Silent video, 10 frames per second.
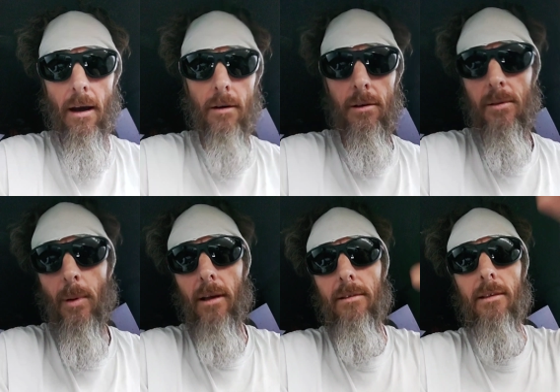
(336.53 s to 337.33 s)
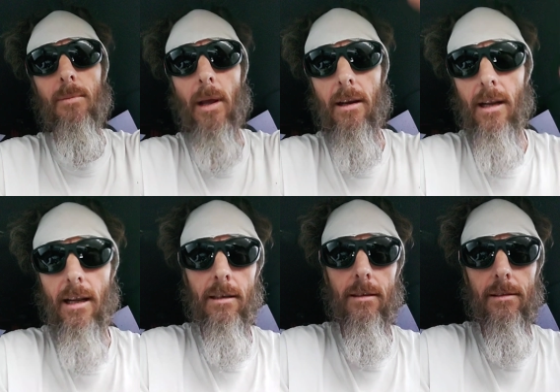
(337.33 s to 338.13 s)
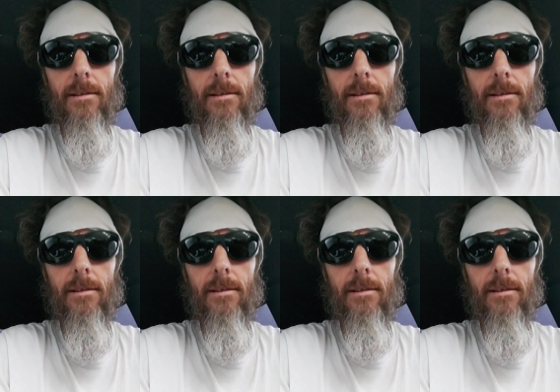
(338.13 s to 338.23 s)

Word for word: outer space expanding into